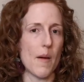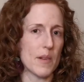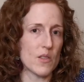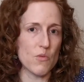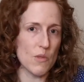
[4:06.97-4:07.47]

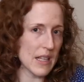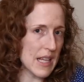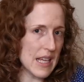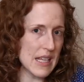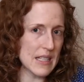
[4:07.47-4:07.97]
It's really
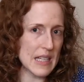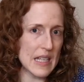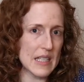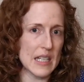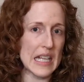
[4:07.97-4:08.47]

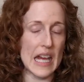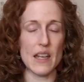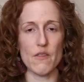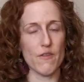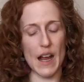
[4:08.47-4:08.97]
easy to
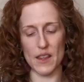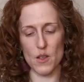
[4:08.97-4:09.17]
get and find.